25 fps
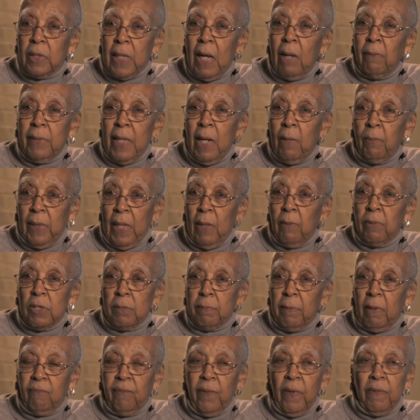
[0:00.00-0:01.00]
That
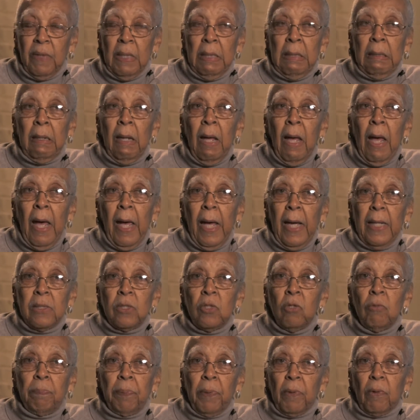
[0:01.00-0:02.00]
was my. And then
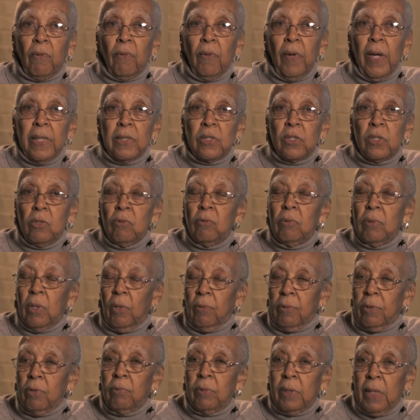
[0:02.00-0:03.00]
as you progress,
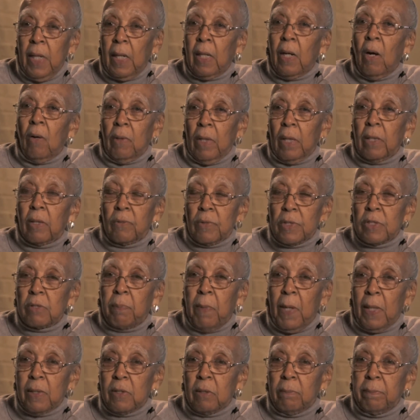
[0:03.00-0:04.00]
you take on other
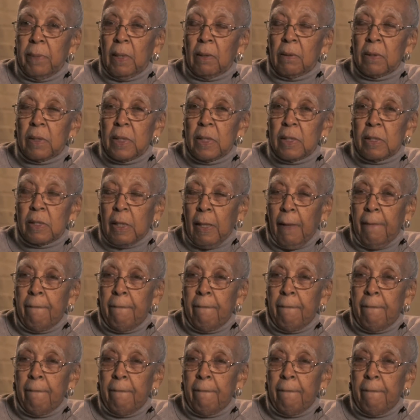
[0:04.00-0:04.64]
responsibilities.